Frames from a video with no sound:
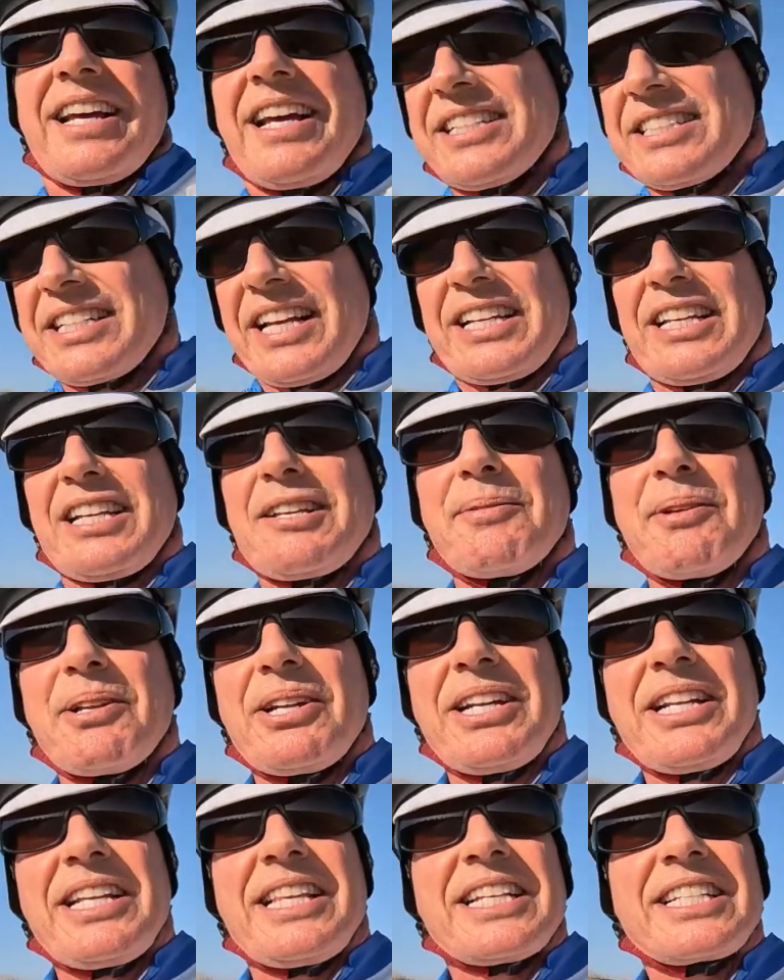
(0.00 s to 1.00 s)
Hey cycling
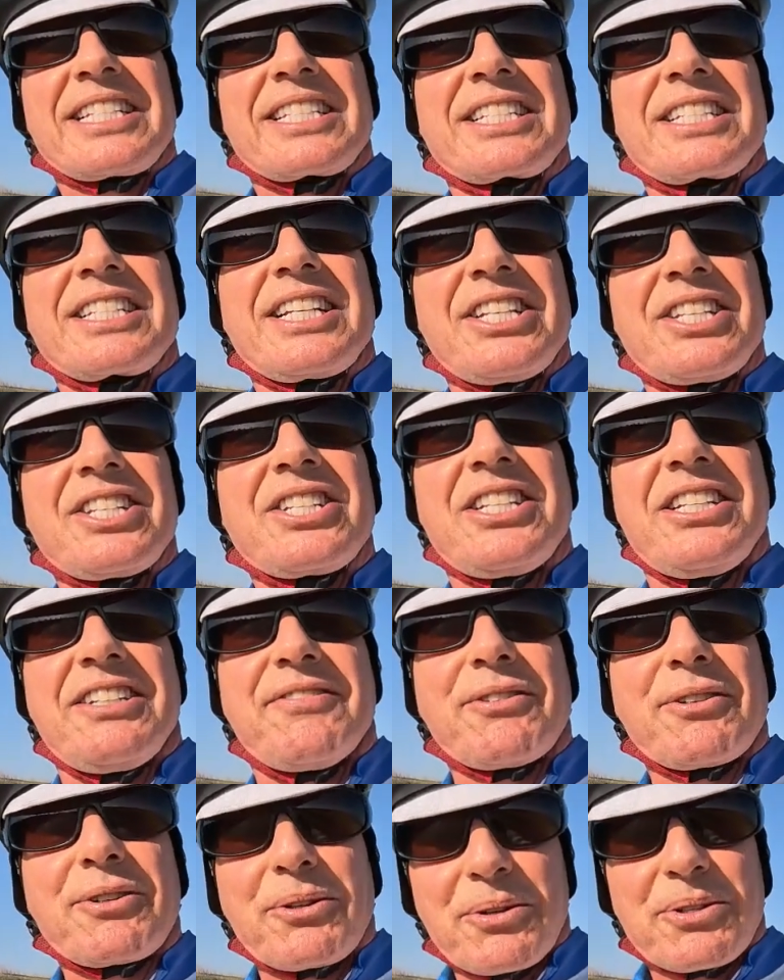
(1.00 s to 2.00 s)
community, this is
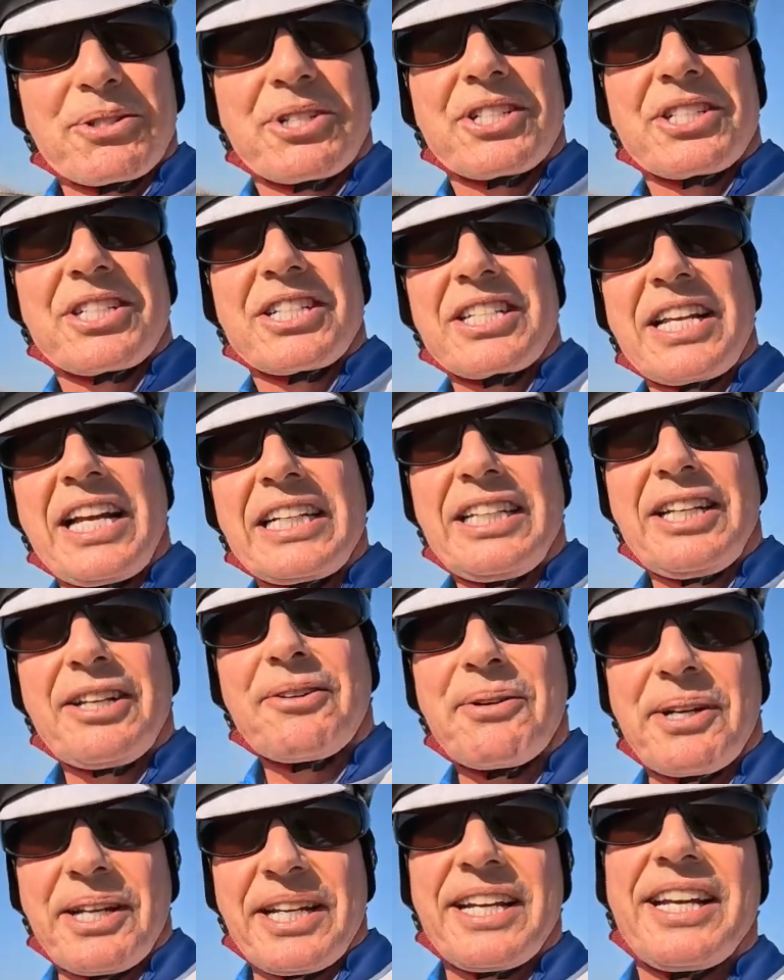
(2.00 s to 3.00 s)
Steve, Grusis the Cycling
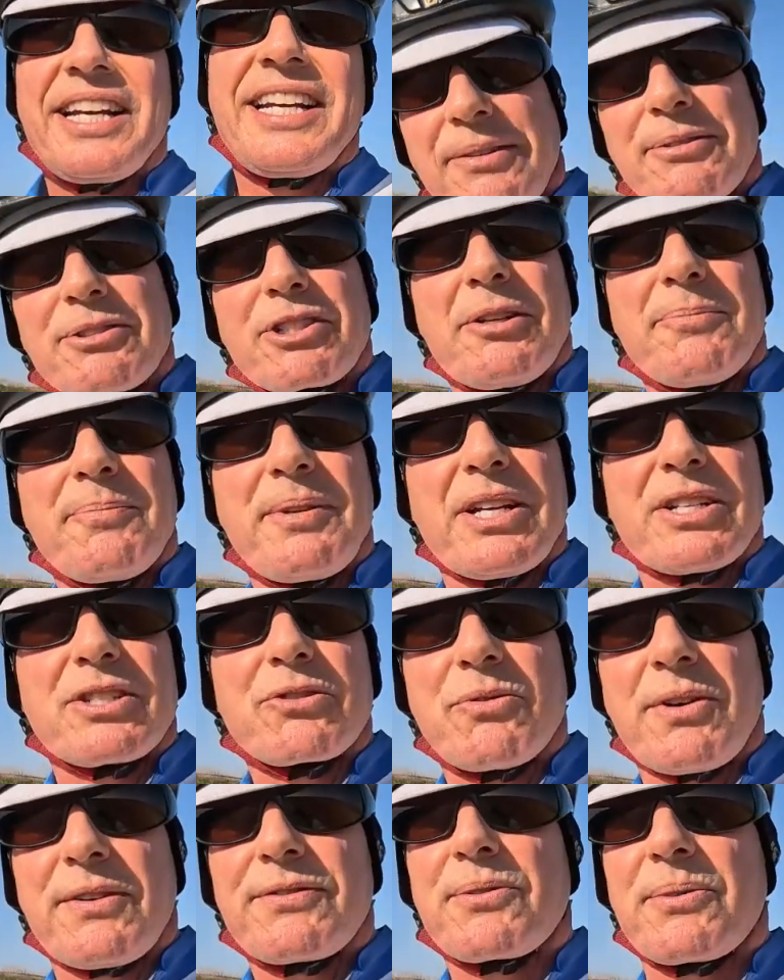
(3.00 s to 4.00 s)
Greek. Today was going to be a
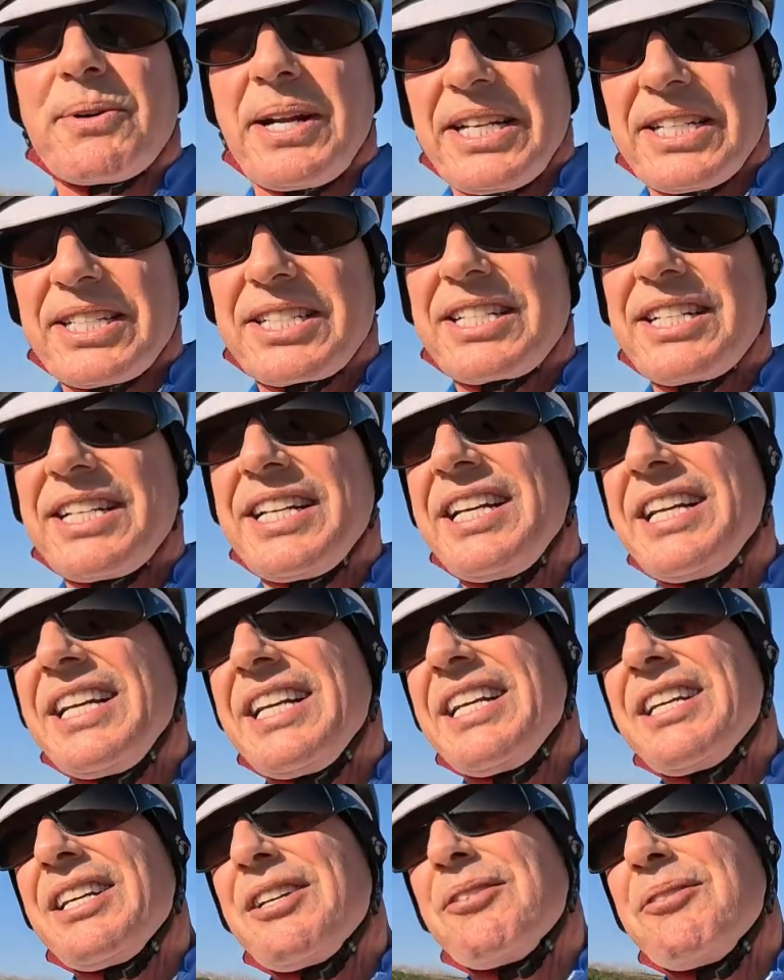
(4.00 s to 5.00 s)
Zwift race,
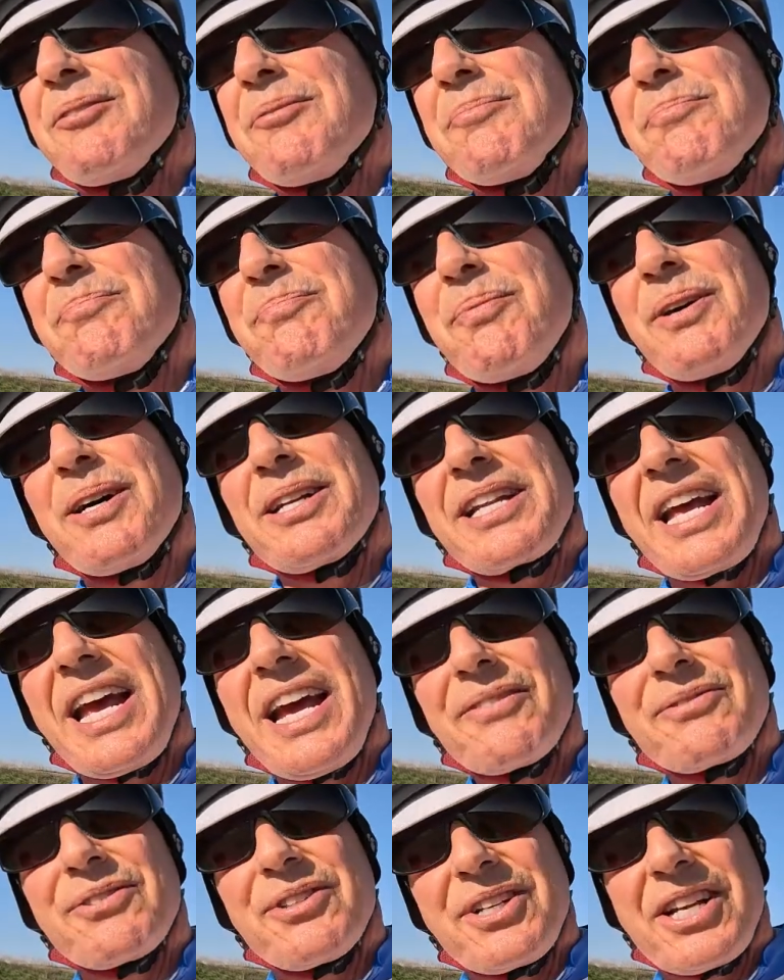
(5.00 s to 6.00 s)
but
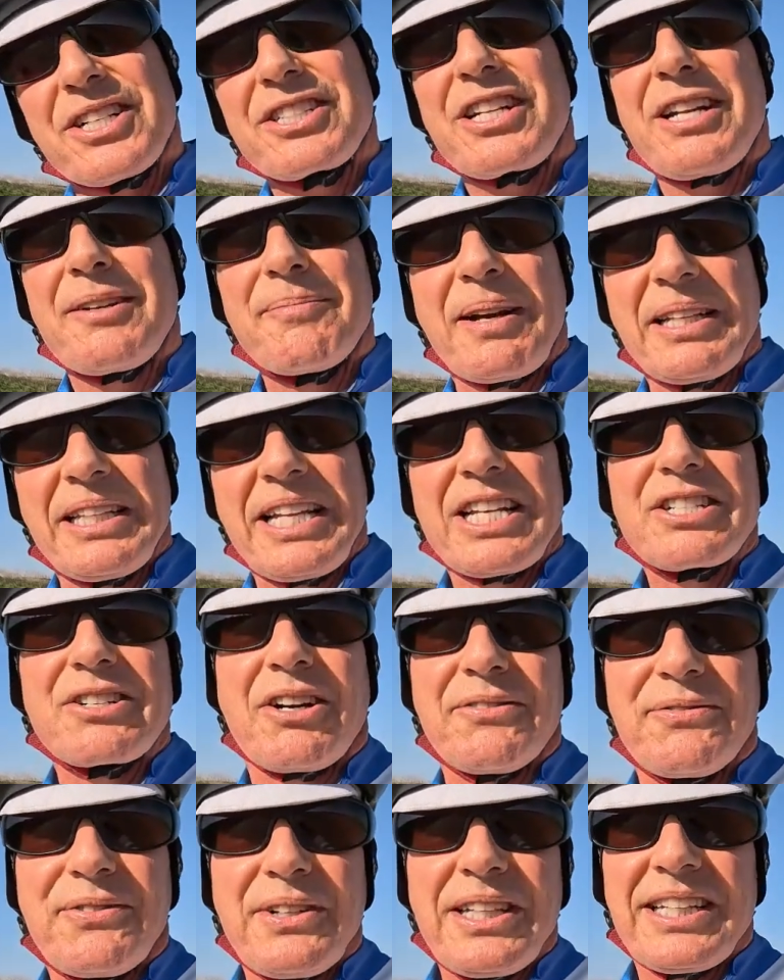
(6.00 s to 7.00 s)
after yesterday my legs
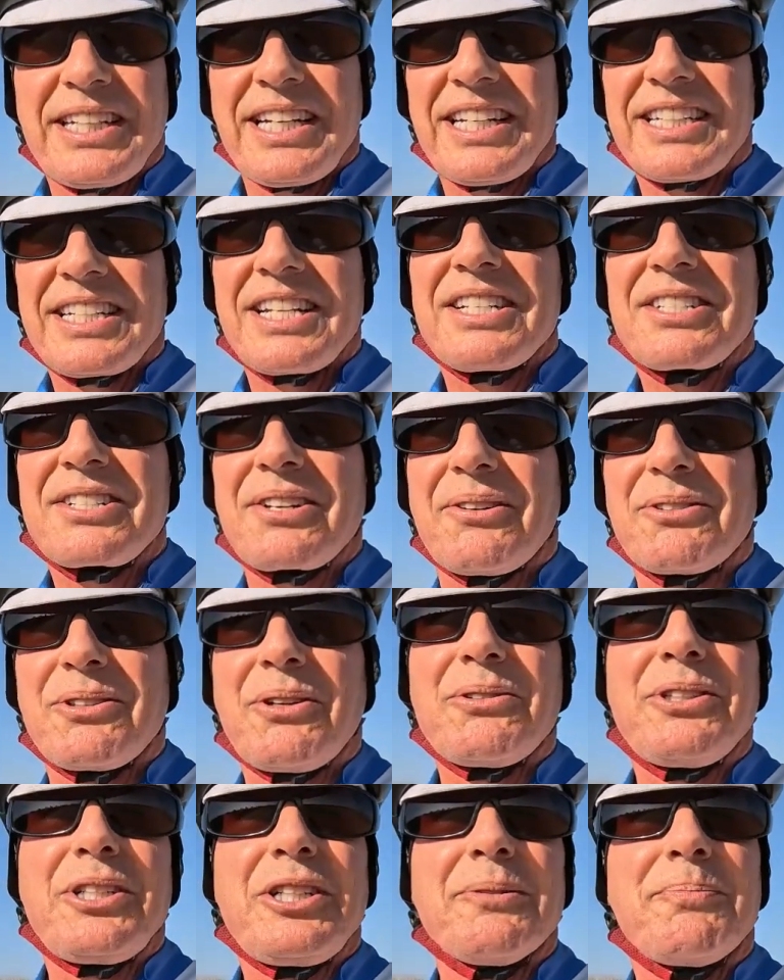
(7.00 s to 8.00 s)
aren't feeling it, so
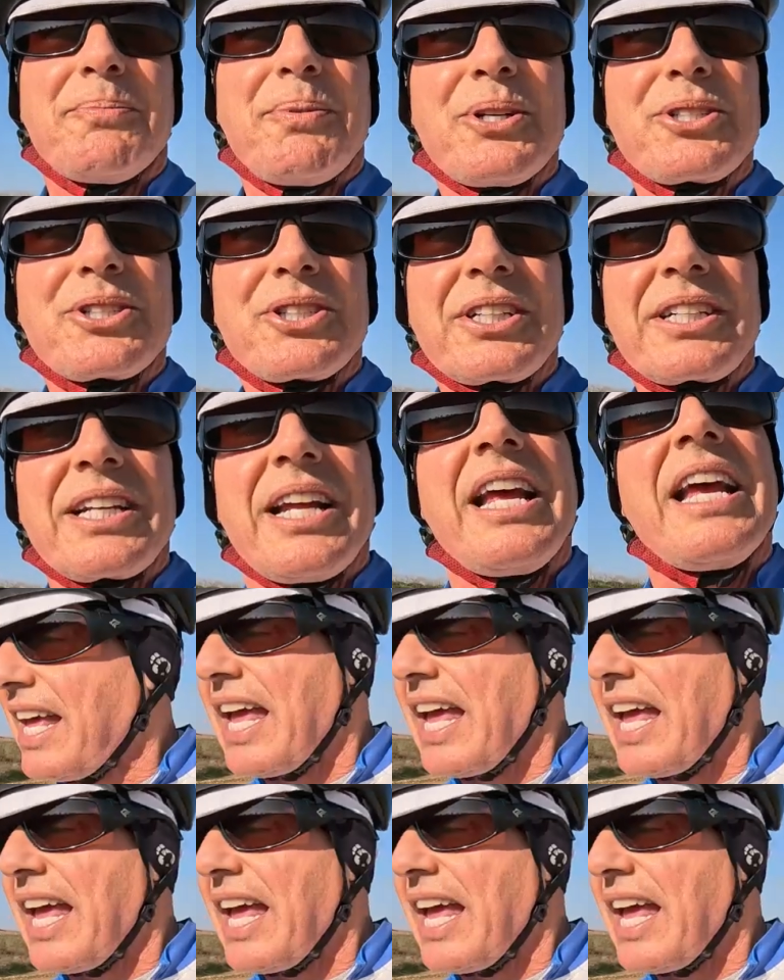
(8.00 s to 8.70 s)
no need to push it.